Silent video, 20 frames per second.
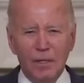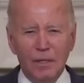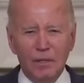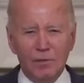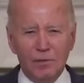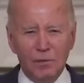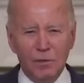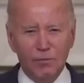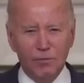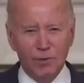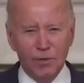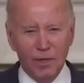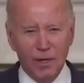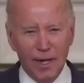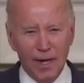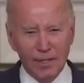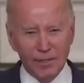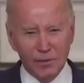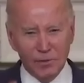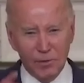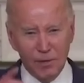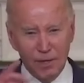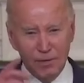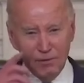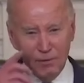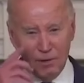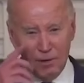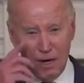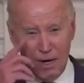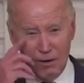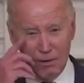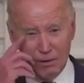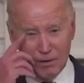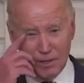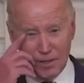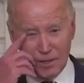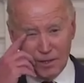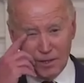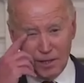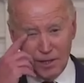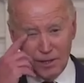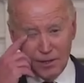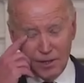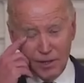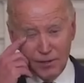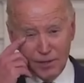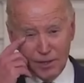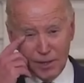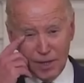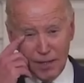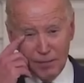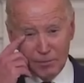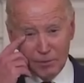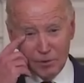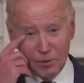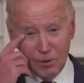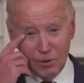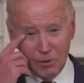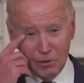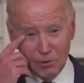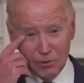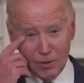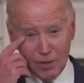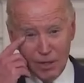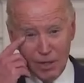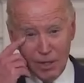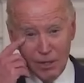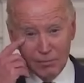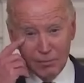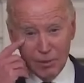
So, for the last 24 hours, he's done nothing, I'm told,